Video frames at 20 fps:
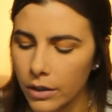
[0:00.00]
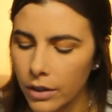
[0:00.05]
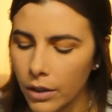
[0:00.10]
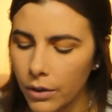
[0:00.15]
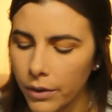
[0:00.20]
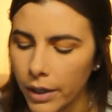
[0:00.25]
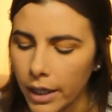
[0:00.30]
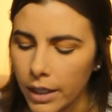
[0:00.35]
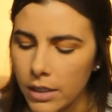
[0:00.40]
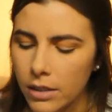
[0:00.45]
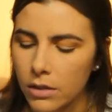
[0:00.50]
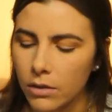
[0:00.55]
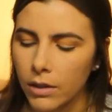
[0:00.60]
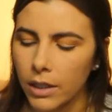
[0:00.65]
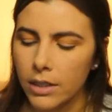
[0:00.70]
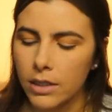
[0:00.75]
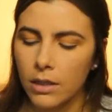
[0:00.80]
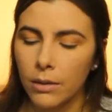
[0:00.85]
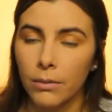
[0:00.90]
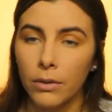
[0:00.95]
Okay, so
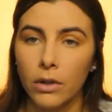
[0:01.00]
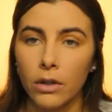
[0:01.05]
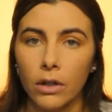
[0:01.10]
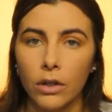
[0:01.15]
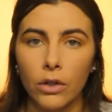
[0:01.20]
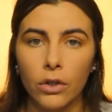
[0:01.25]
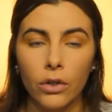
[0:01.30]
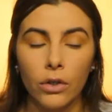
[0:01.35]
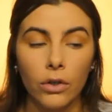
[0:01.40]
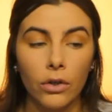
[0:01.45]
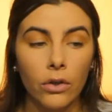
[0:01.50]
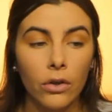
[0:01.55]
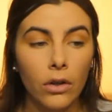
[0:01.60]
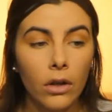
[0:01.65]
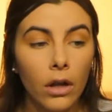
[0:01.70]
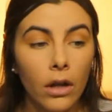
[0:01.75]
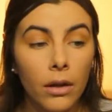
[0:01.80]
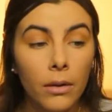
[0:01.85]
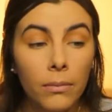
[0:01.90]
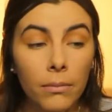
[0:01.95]
next I'm gonna
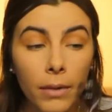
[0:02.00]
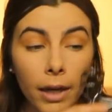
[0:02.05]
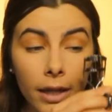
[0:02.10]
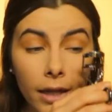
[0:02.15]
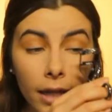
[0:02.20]
curl my